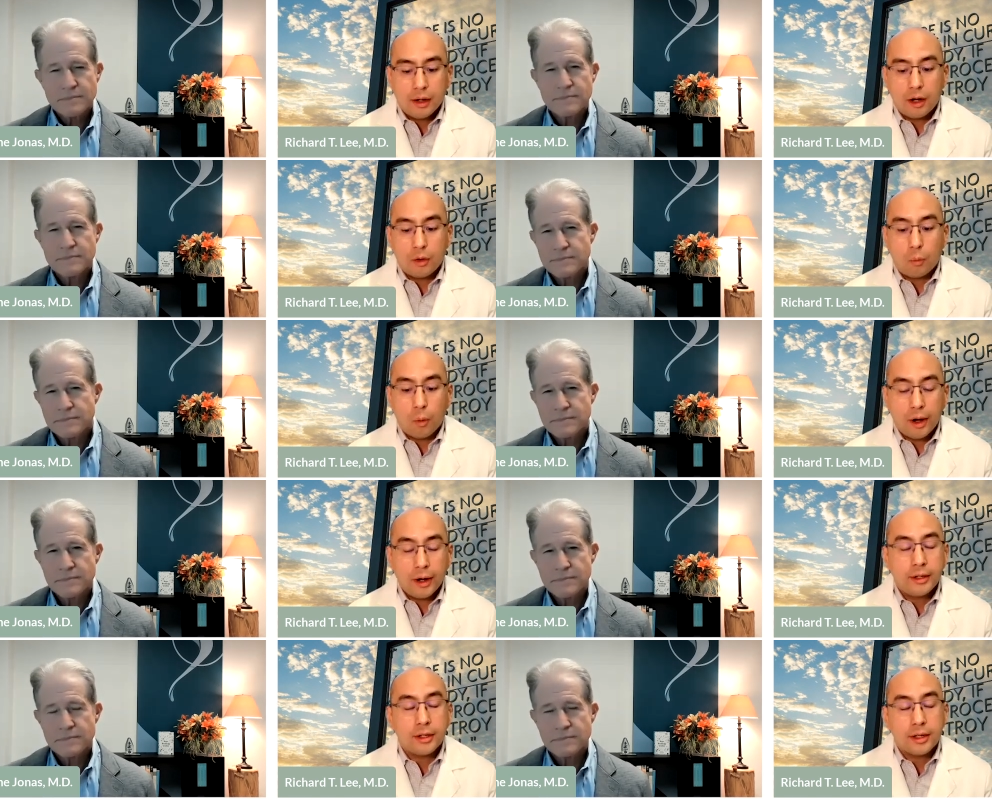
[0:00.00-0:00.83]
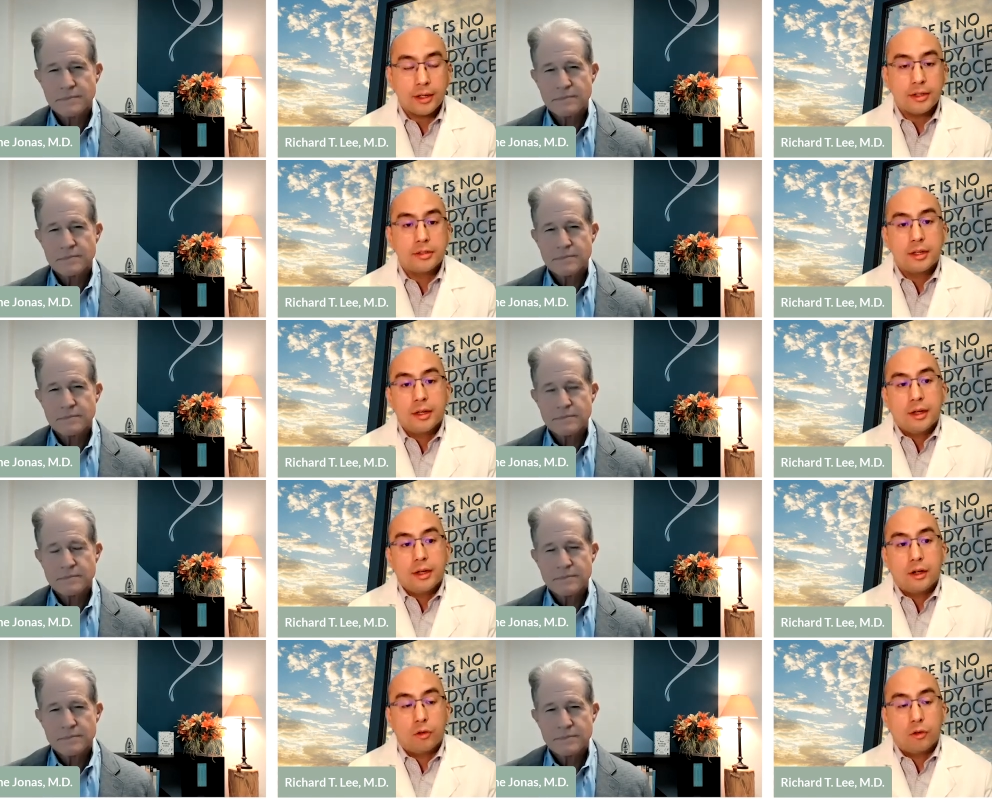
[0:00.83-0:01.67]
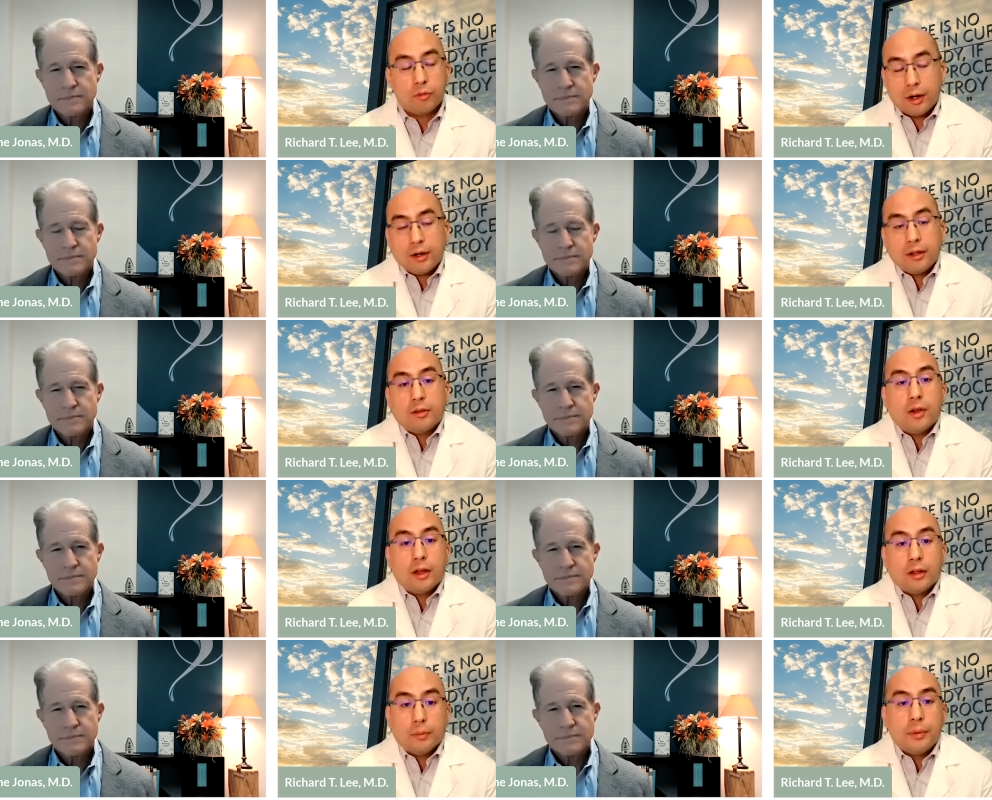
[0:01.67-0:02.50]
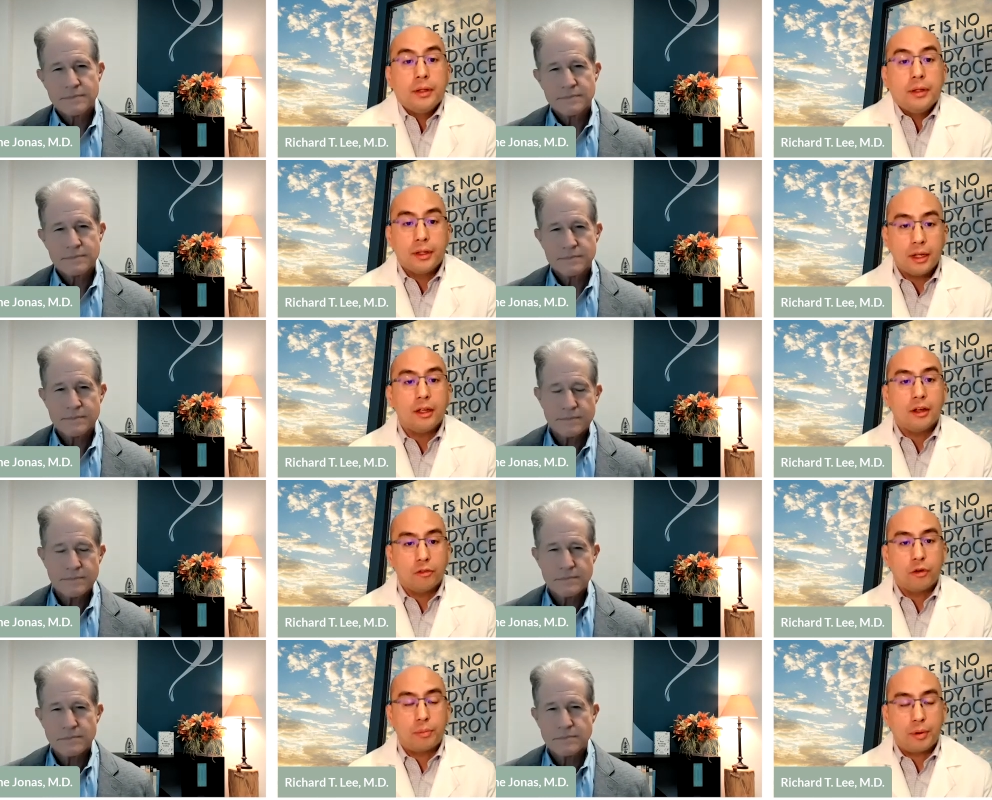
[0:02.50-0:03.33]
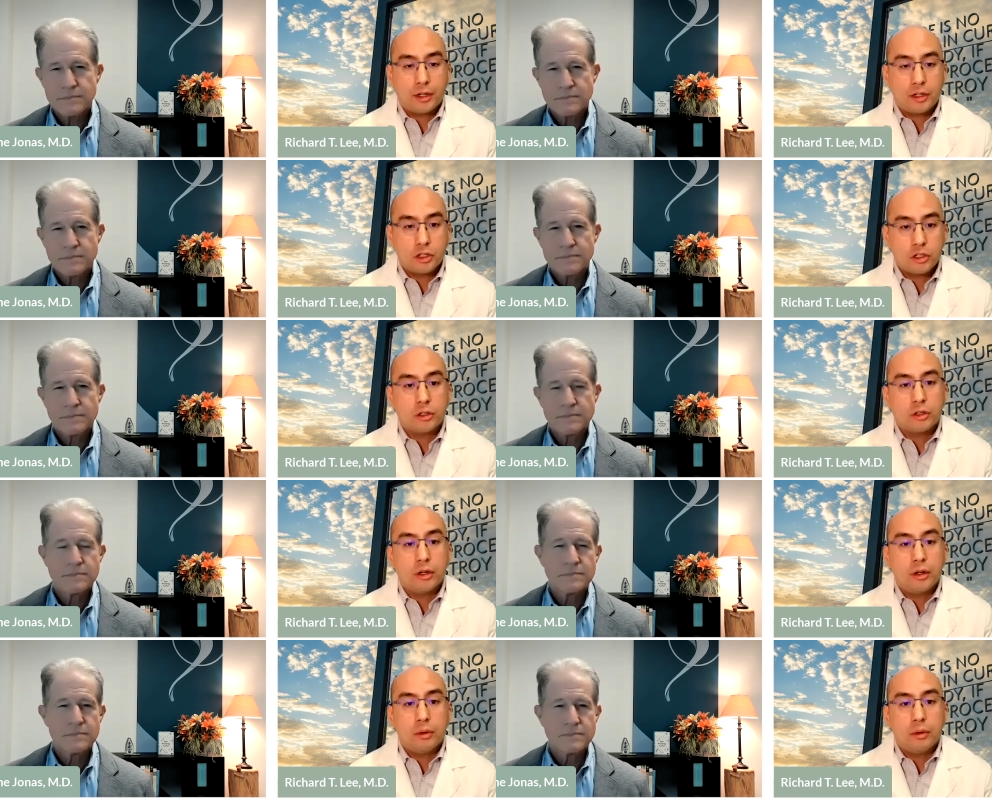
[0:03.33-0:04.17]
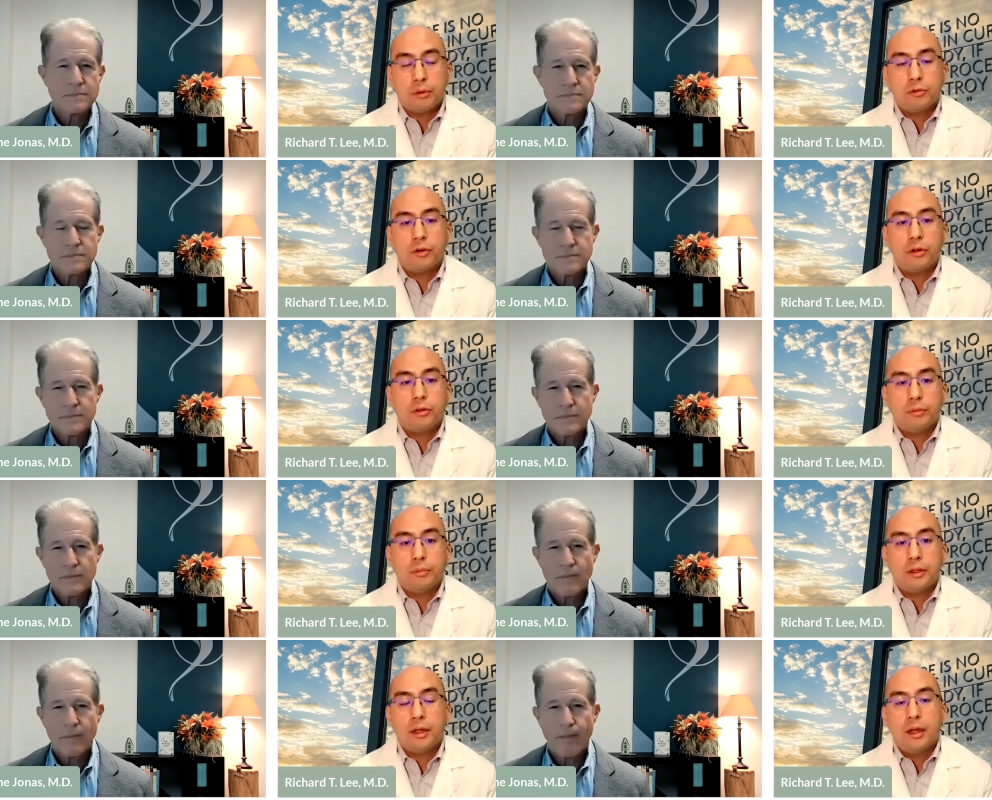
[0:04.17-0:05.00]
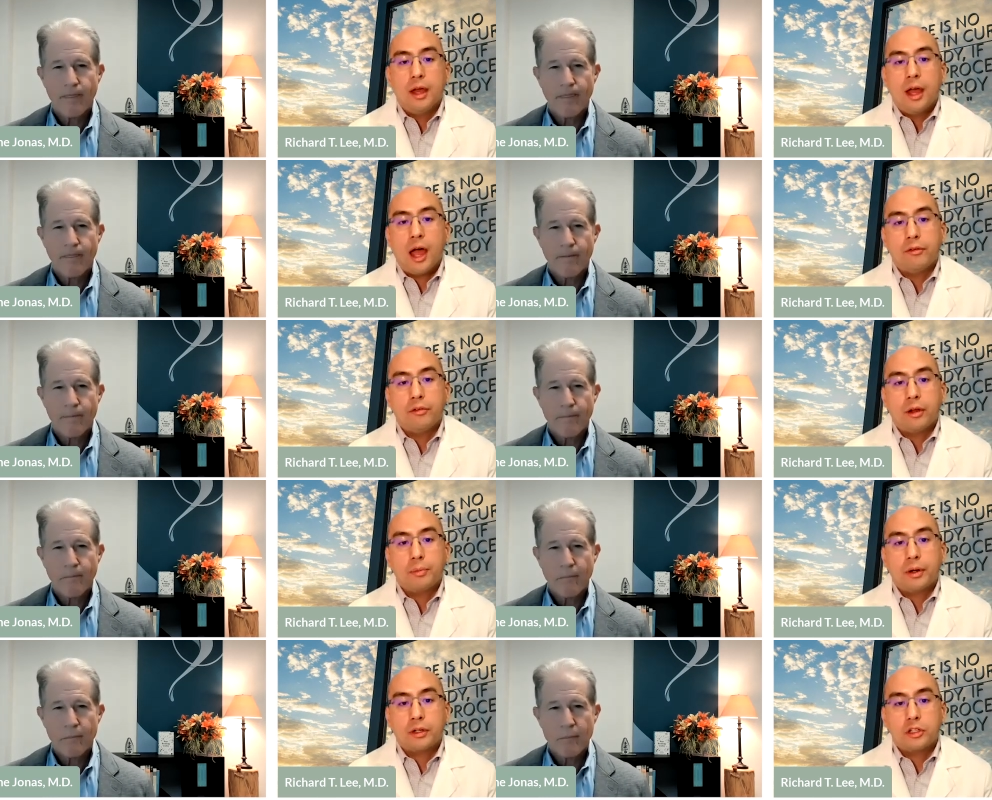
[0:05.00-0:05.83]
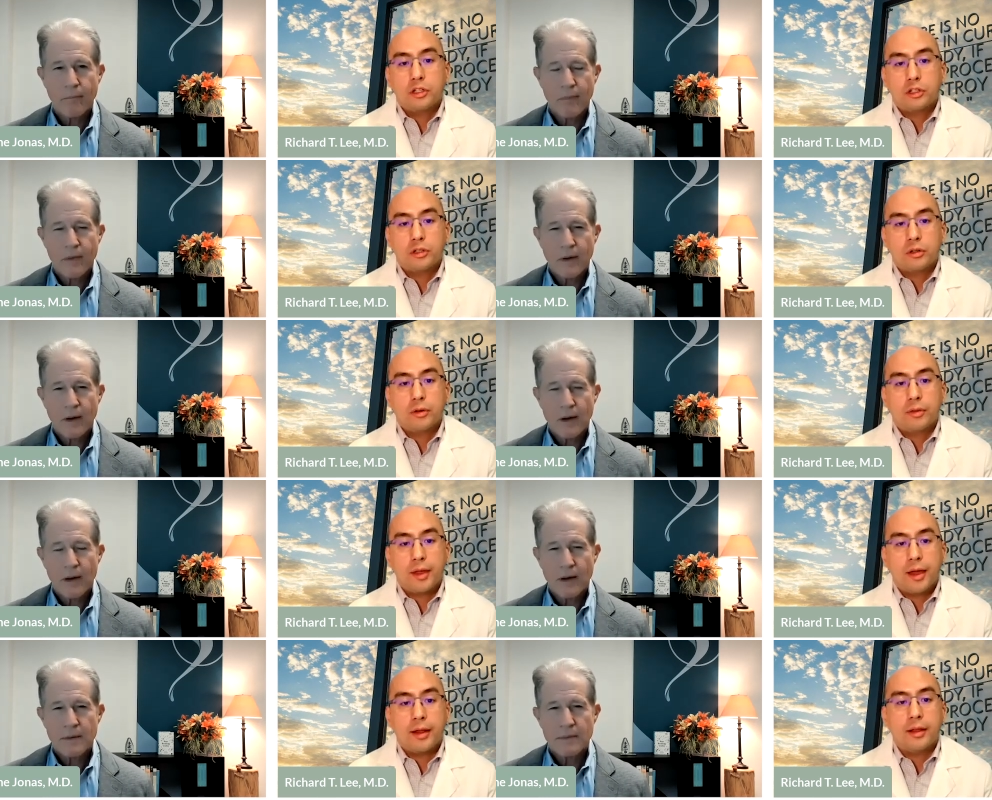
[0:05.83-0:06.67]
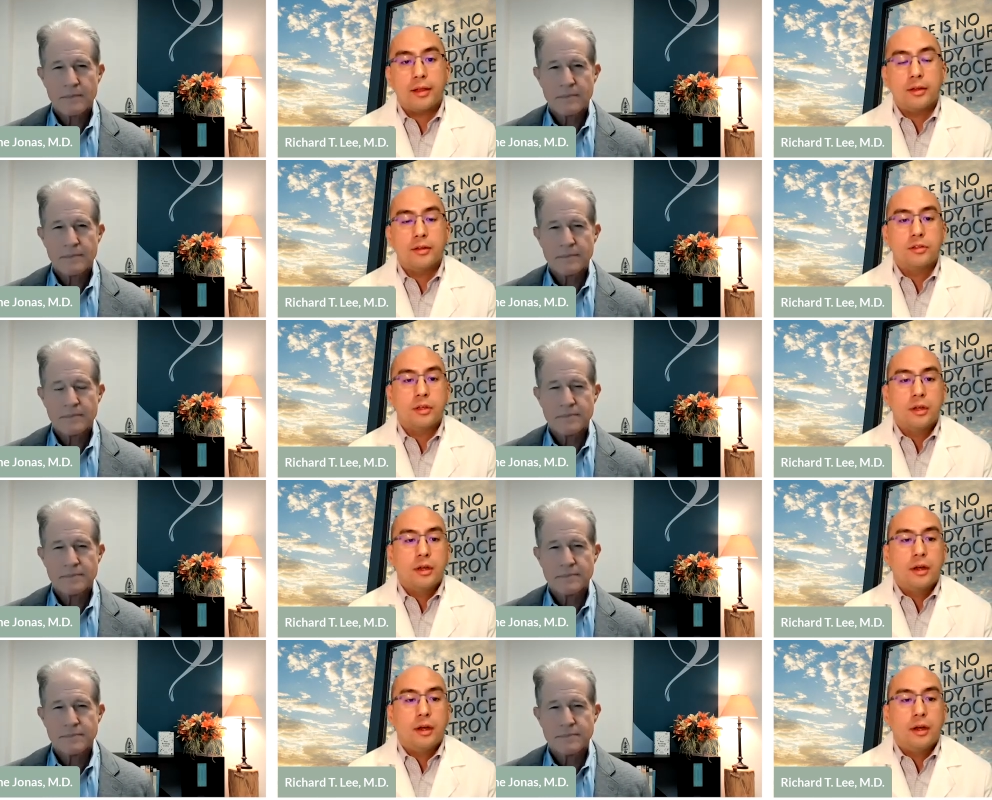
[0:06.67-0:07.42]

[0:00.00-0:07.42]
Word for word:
Speaker 1: Uh, one is, you know, finding the availability of a practitioner, and preferably having a practitioner that is